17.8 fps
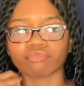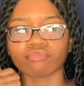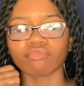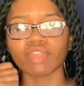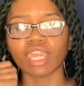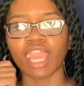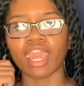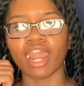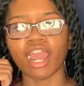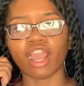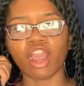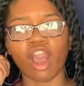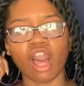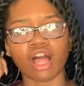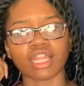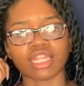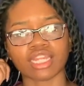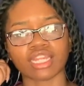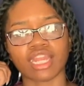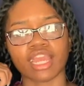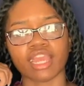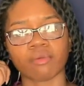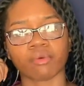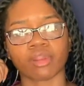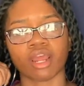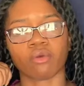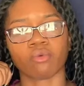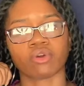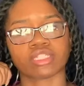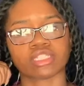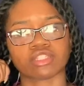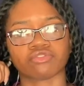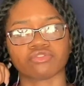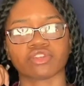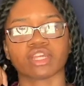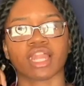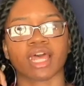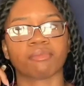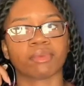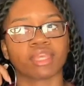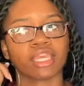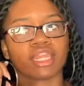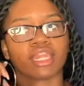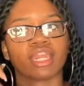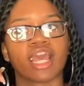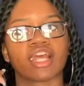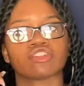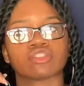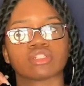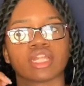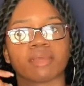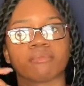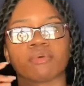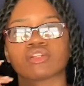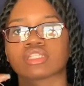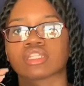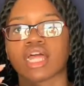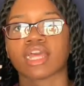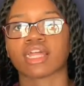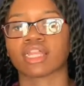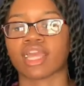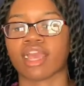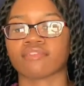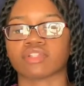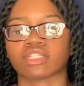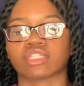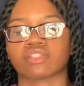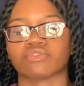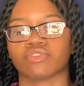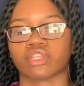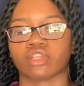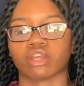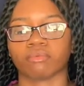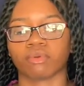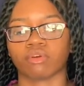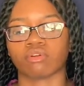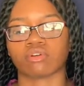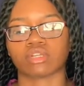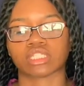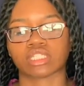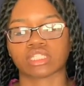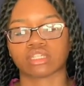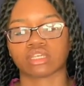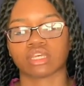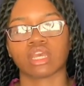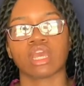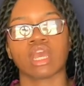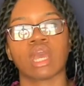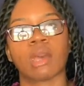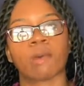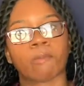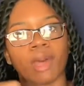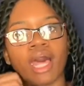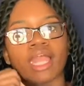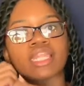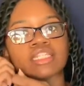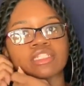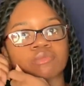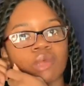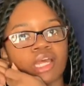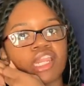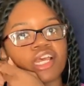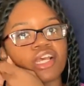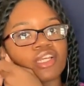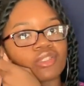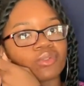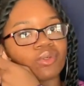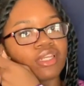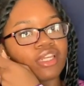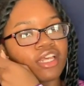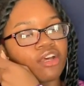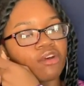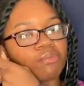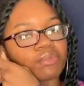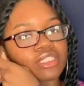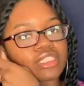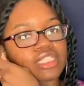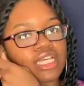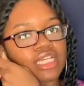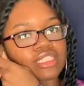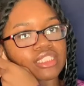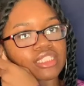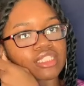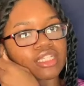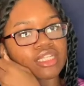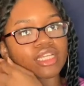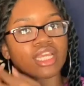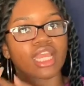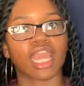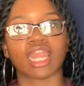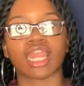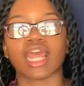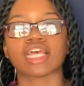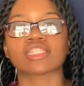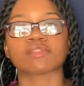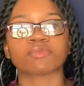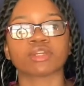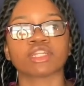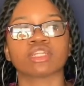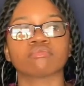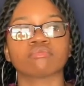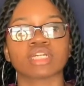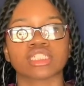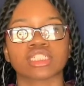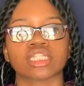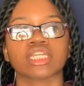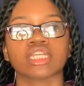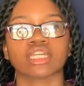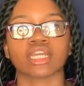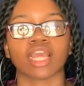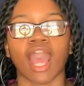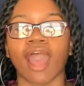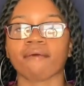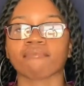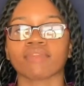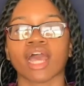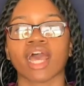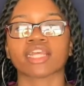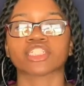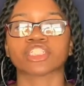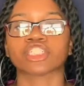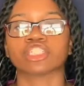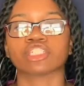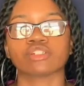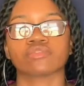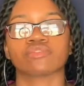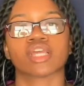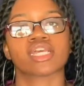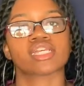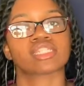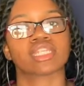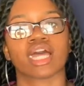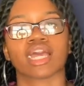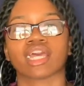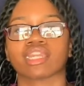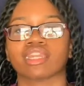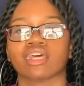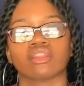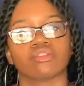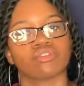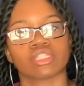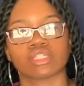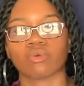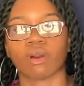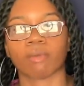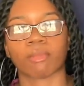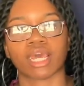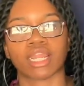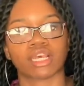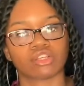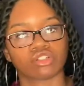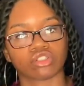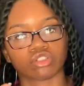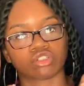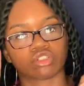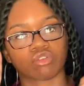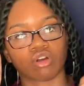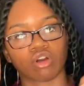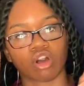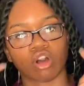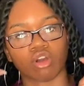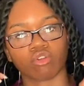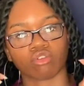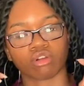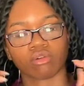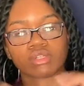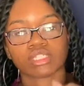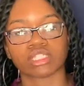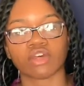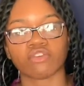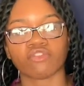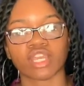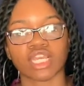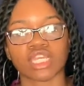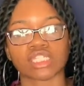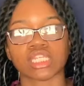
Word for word: and I call it a day when I want to feel like being natural like most likely after this video I'm going to polish my nails with nail protectant and that's pretty much it. I'm not sure if that's like another reason why my nails are so called growing so fast.